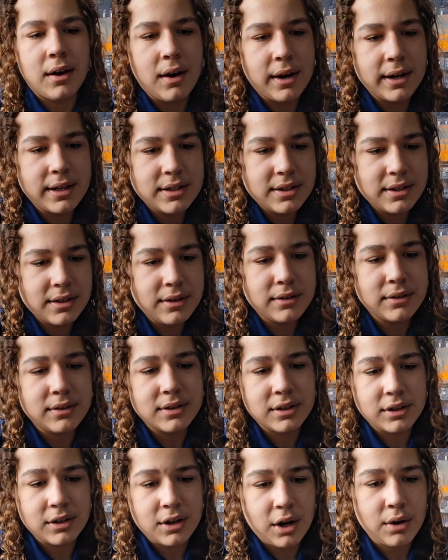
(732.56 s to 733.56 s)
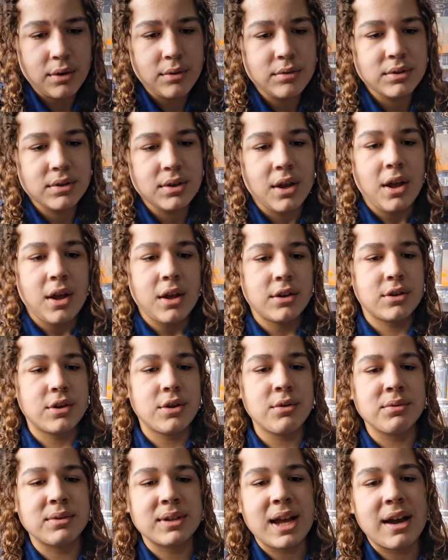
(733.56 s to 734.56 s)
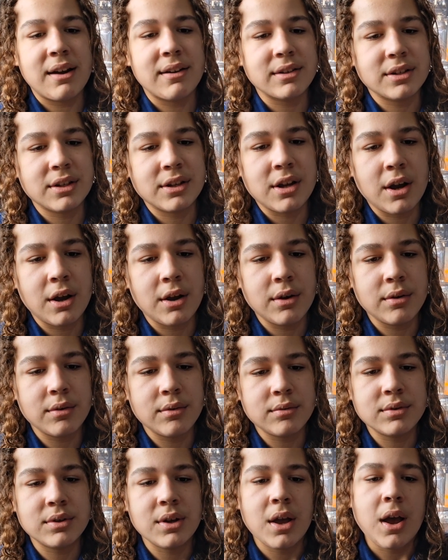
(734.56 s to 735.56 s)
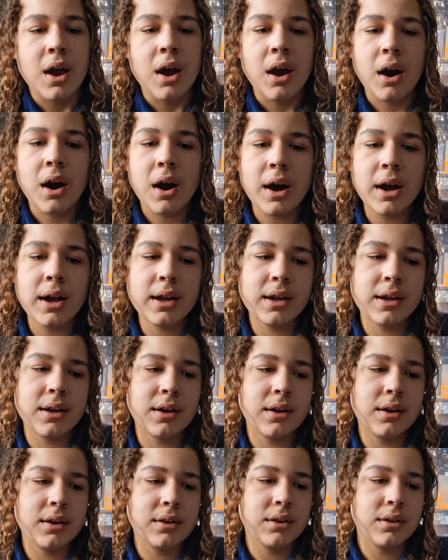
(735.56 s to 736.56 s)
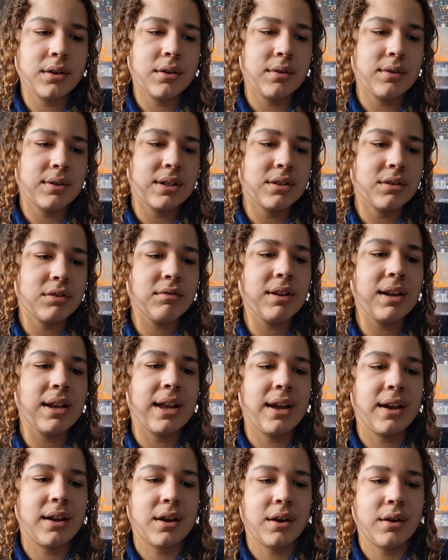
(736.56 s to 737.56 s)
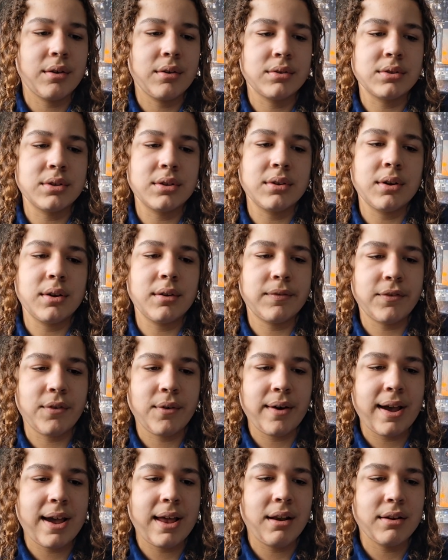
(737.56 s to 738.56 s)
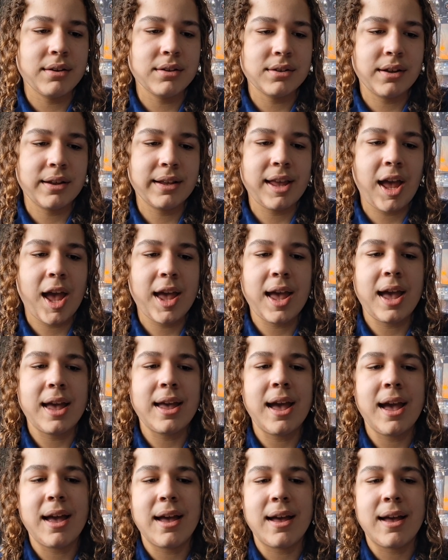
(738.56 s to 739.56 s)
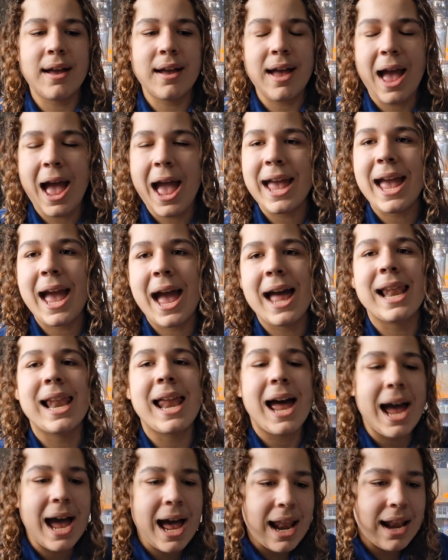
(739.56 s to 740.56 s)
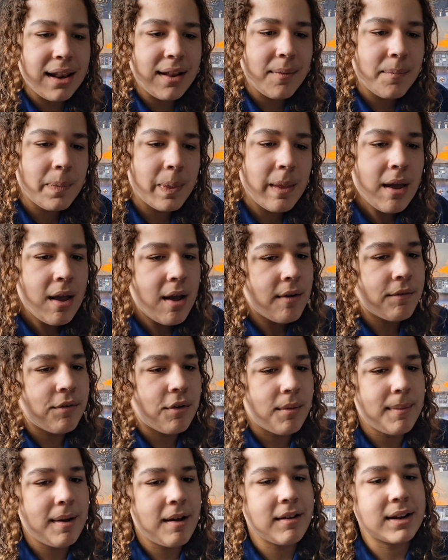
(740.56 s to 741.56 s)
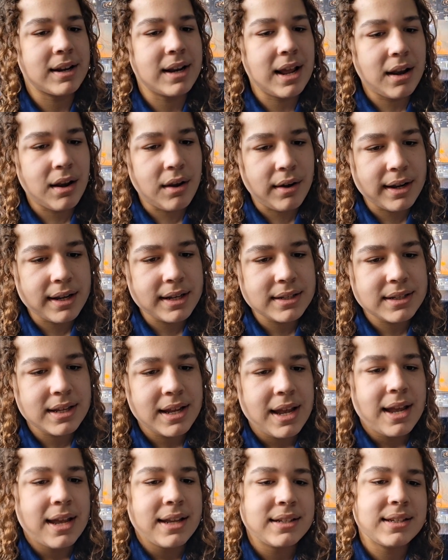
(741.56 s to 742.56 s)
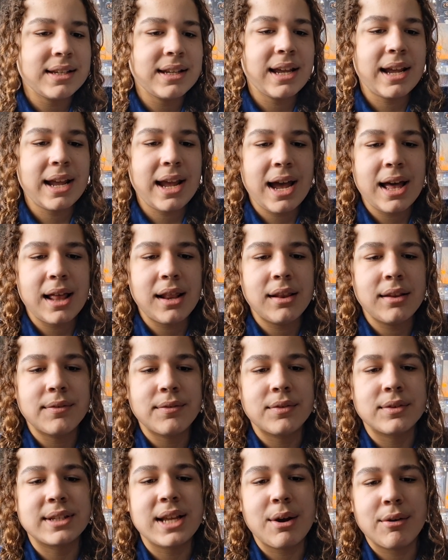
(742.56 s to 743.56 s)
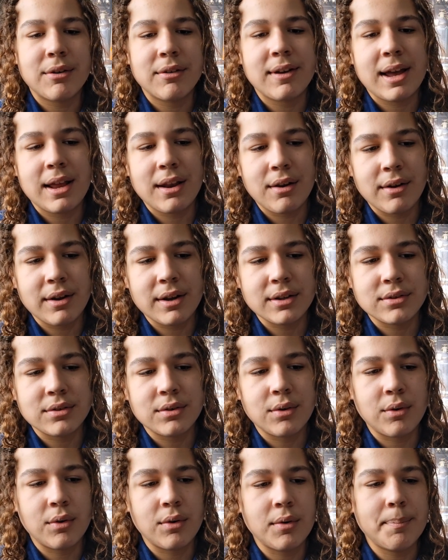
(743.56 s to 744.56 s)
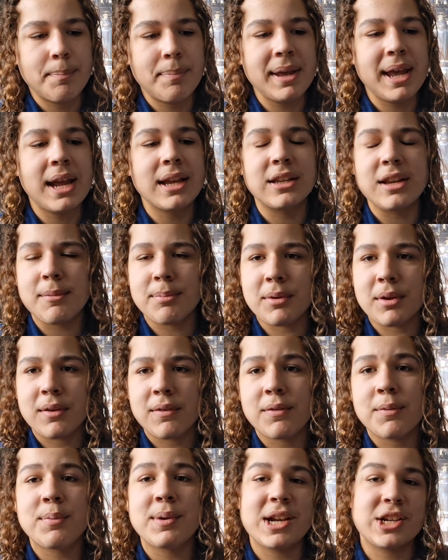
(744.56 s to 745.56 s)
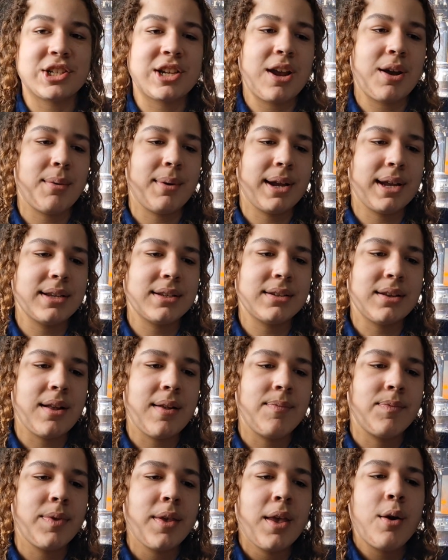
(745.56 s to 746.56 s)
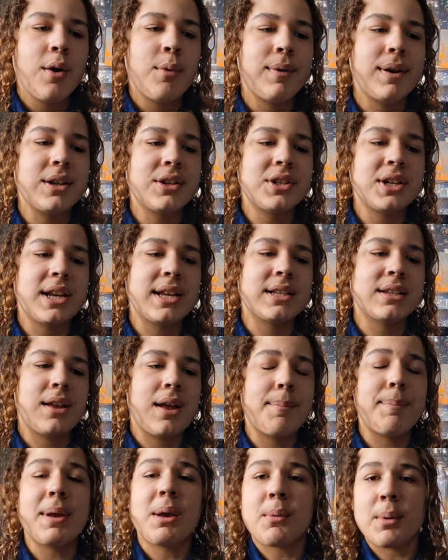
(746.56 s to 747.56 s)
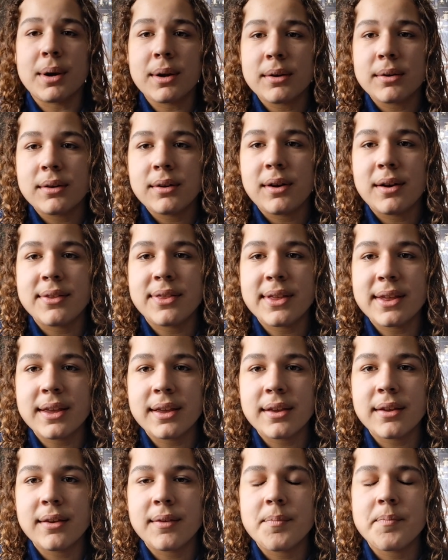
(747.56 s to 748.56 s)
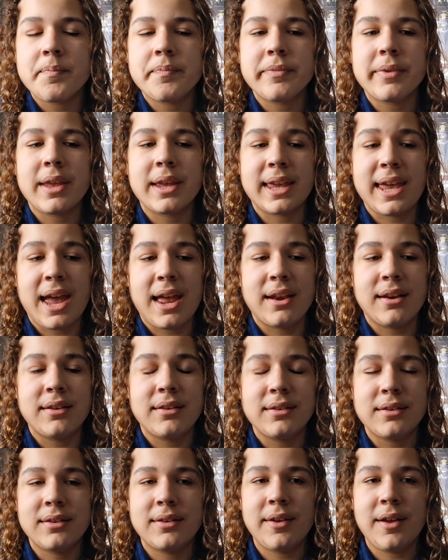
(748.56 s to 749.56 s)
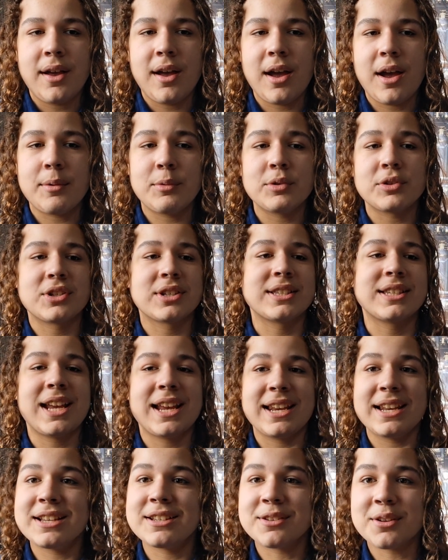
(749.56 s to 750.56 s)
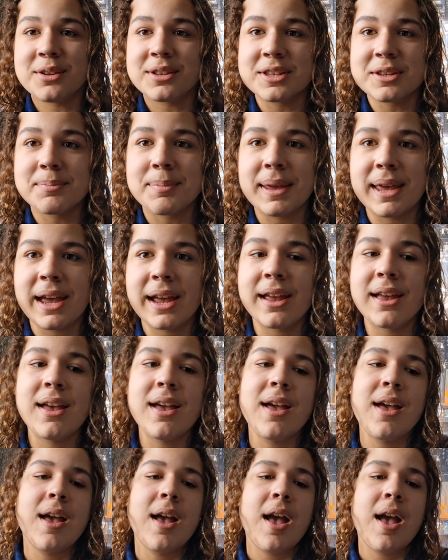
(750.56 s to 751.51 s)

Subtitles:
ITA codes, 2-character codes, ICAO uses 3-letter codes for airlines like ALL for American Airlines, DAL for Delta Airlines, or BAW for British Airways, which is a big one, I think. Again, I'm not just saying this because it's BA.